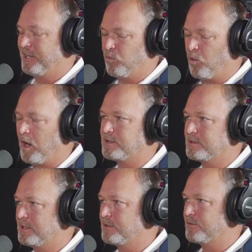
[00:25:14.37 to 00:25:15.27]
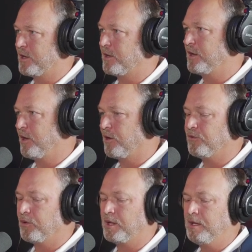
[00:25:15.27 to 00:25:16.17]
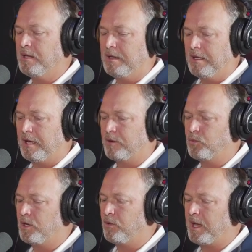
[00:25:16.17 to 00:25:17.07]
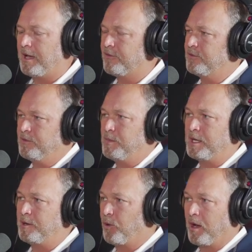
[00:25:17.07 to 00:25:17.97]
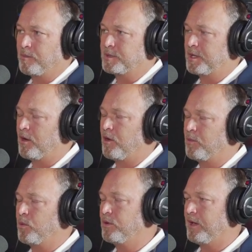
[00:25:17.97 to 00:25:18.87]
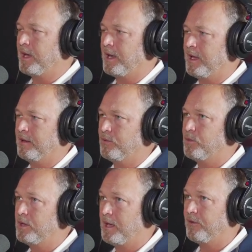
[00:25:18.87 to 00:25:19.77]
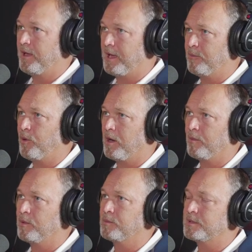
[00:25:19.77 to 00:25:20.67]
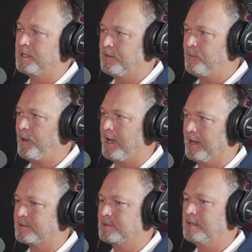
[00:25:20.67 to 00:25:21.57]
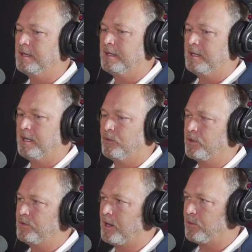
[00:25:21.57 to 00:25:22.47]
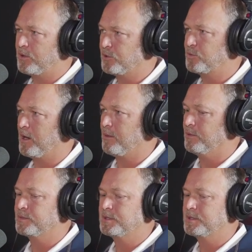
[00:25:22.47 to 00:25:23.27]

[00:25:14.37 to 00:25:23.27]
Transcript: And watch this very carefully. And we don't have many problems at all, but we have had problems in the past, and we've dealt with those problems.